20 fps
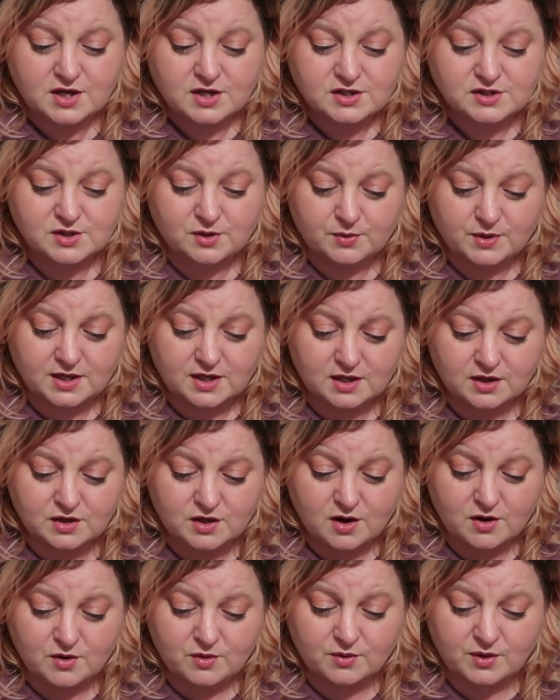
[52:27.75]
so we can
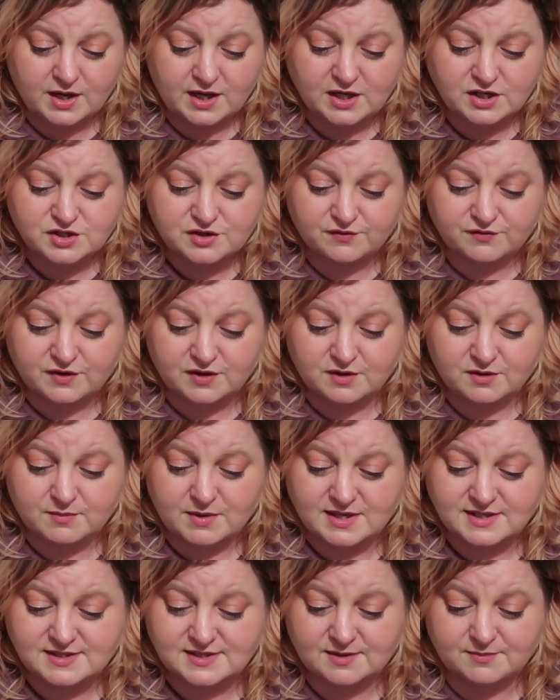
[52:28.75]
know each of them
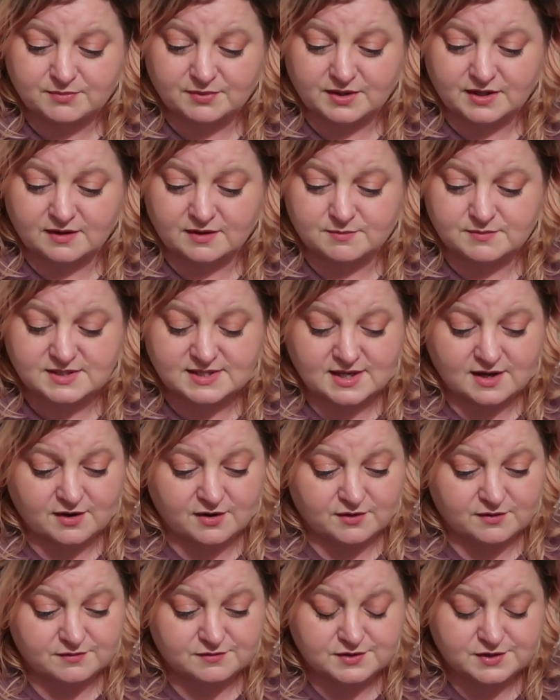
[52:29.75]
as simply
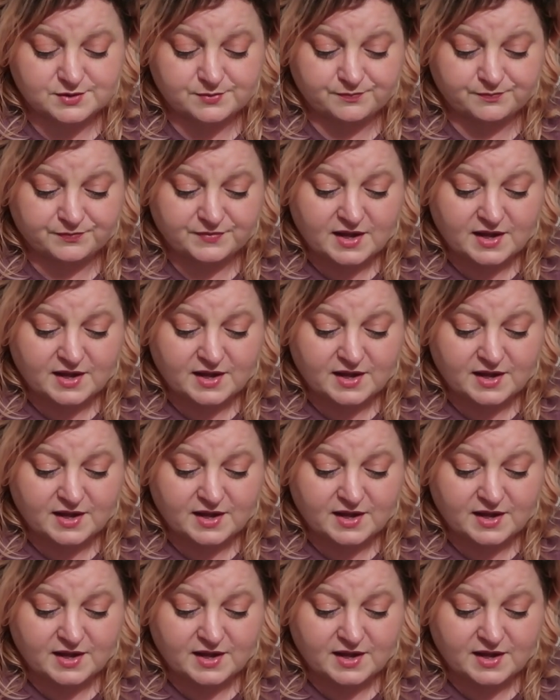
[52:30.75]
themselves.